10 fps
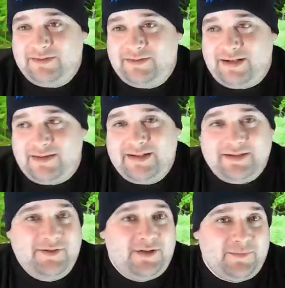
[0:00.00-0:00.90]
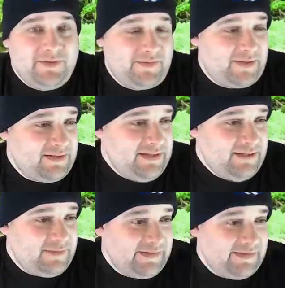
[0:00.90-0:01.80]
like cucumber so I can eat
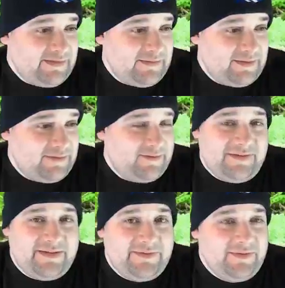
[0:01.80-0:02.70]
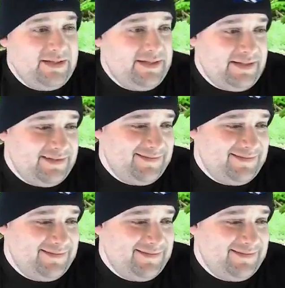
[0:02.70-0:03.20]
it myself. I don't really like zucchini.